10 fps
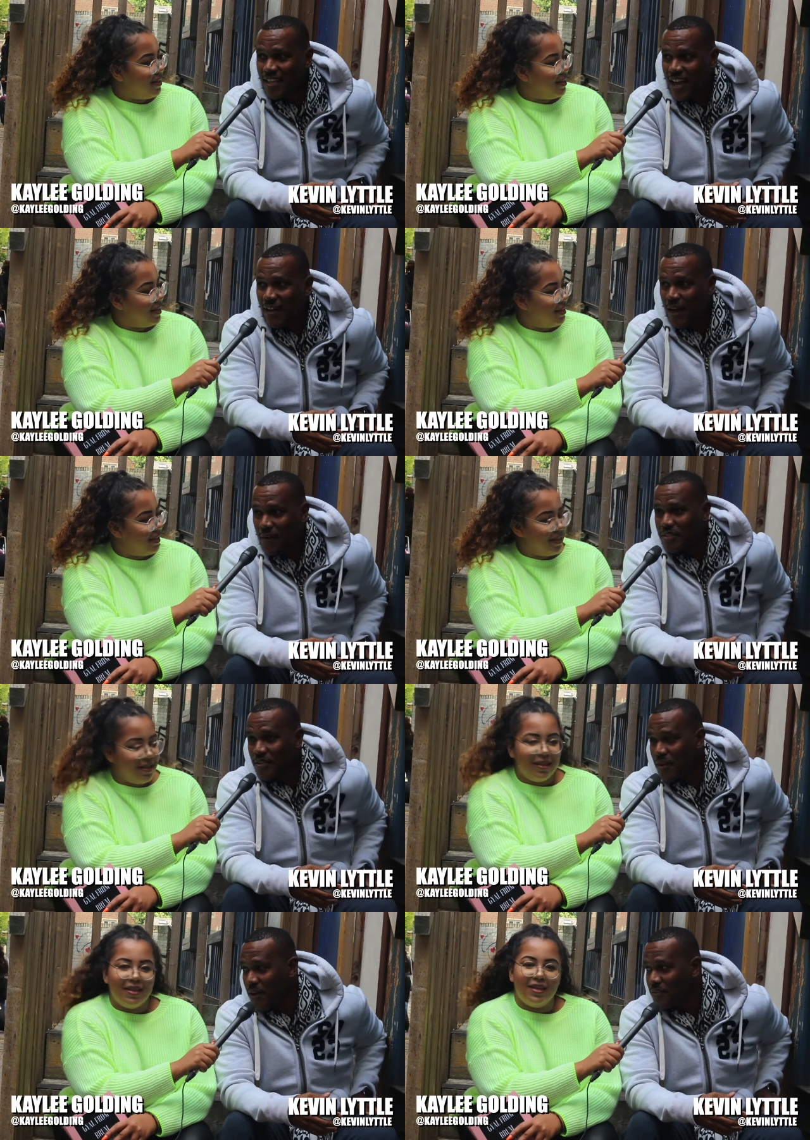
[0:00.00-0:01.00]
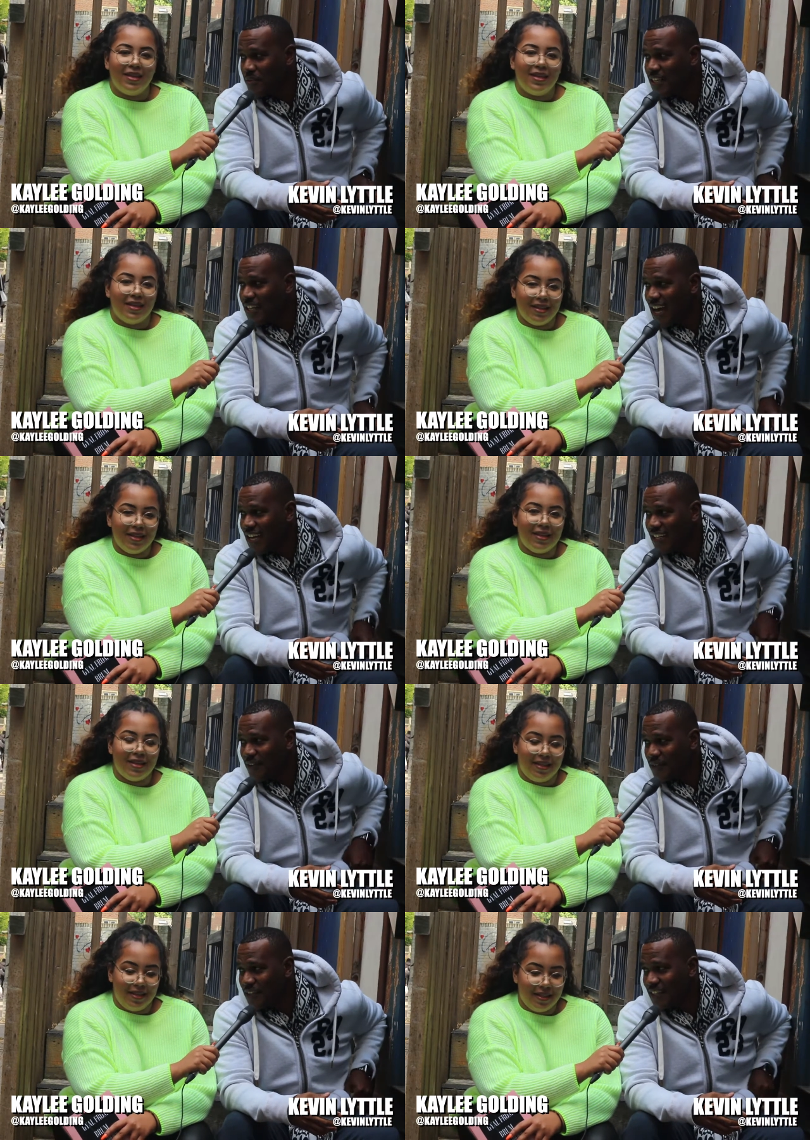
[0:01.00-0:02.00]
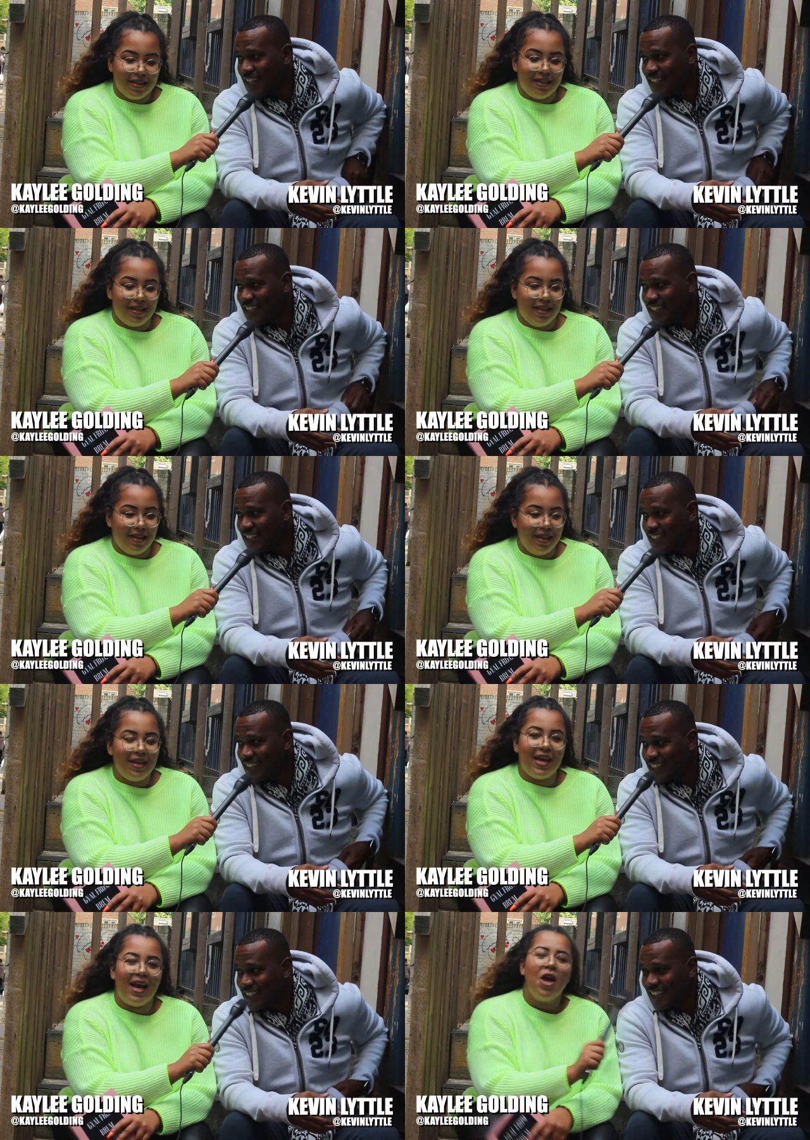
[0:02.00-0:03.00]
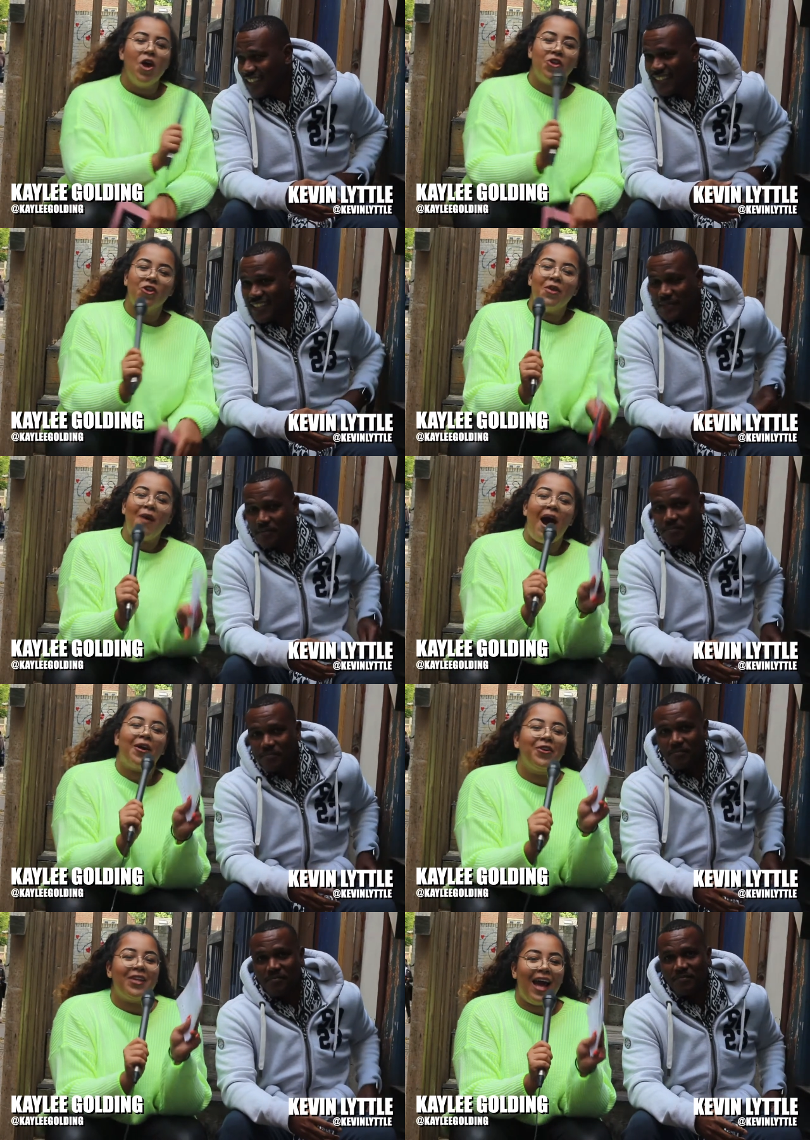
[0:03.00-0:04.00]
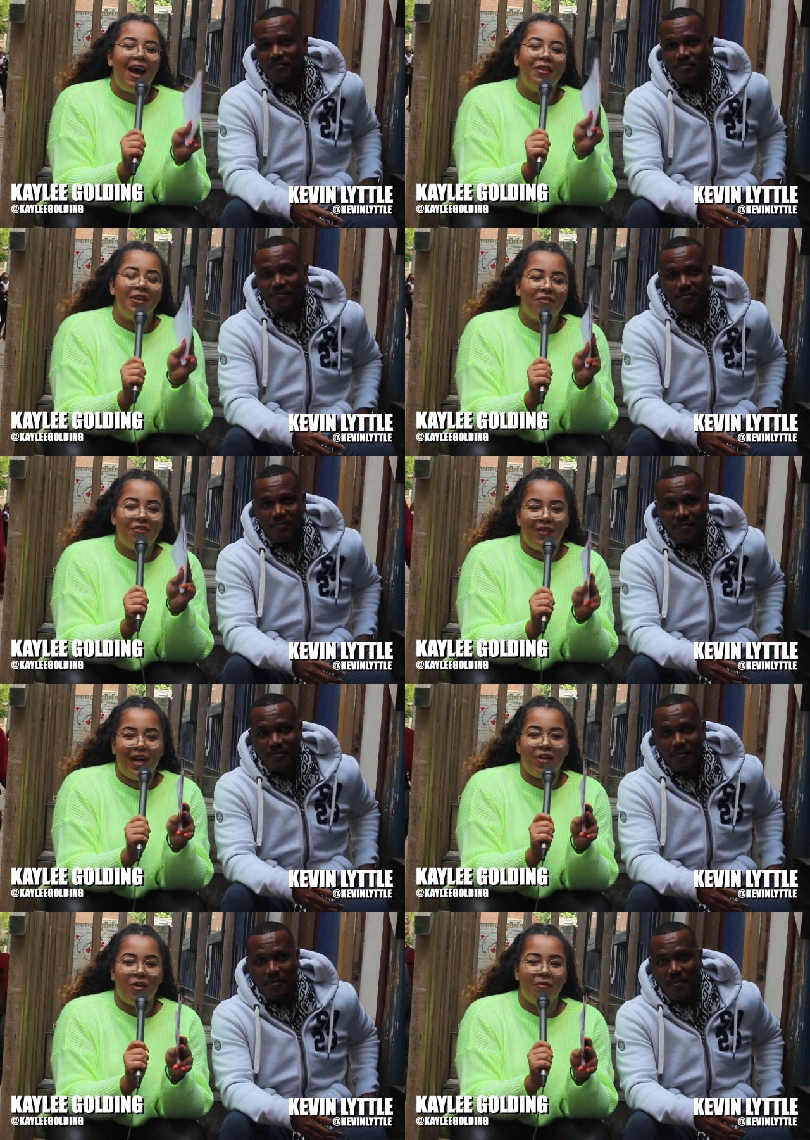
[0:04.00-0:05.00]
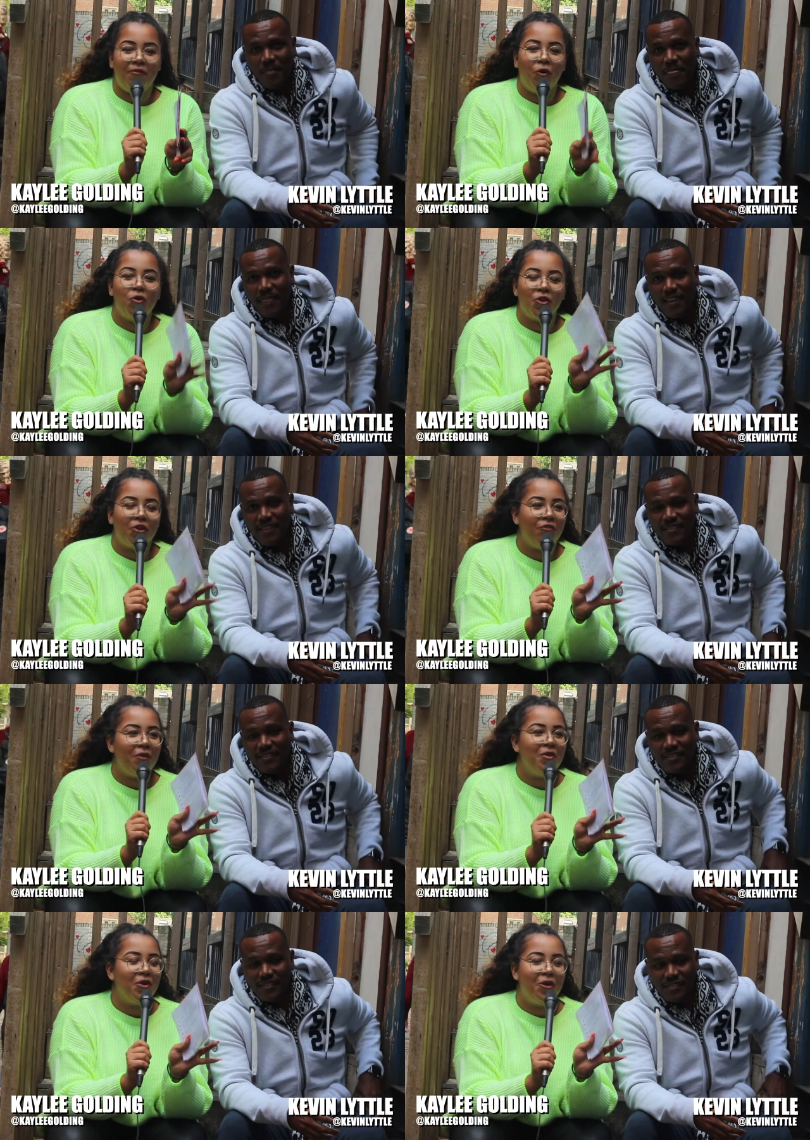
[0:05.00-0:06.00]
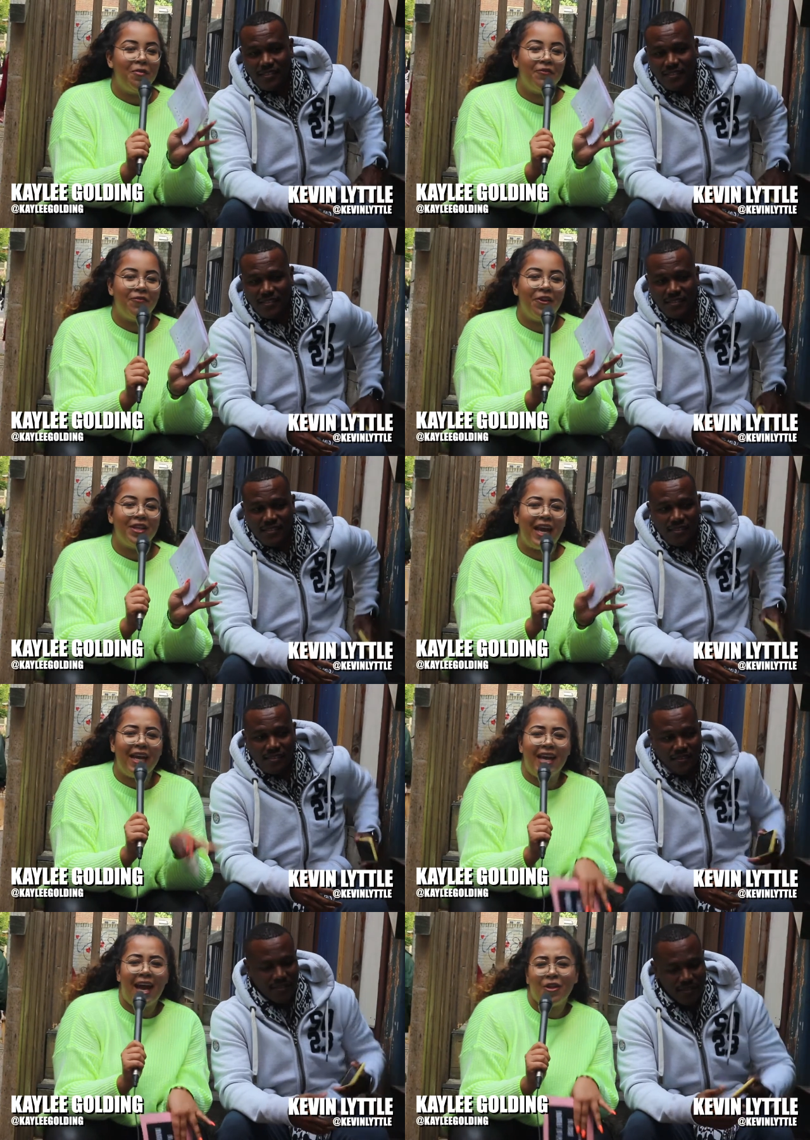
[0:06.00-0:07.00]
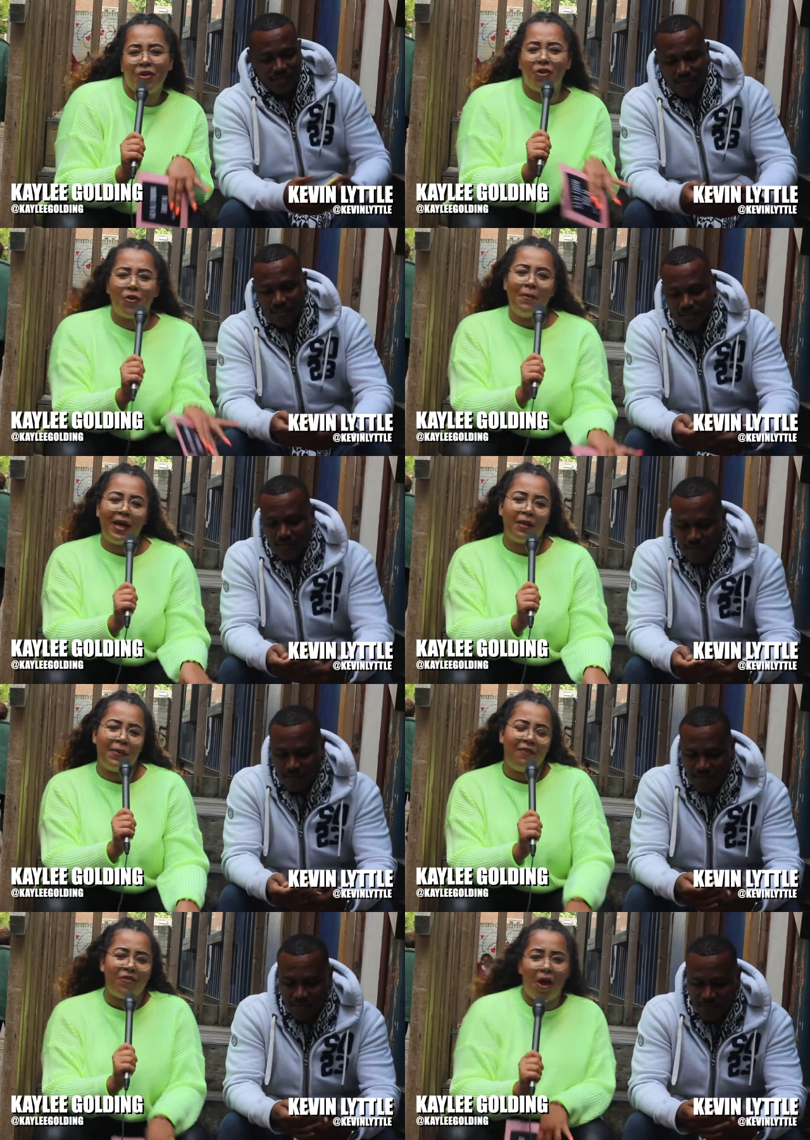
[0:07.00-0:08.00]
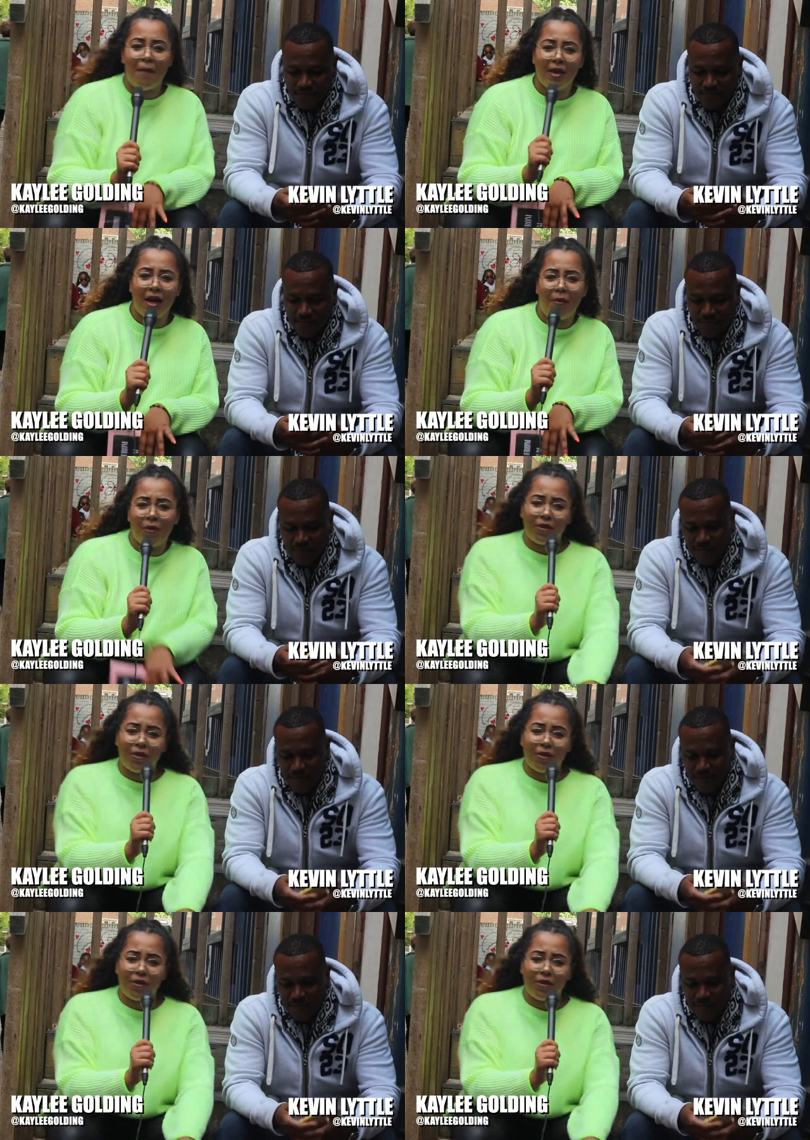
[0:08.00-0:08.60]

Speaker 1: I, I was around doing a lot of different things.
Speaker 2: Yeah. Do you know what? I could tell that you've done radio before just from you coming through saying, yeah, so you should have mixed a bit of Turn Me On with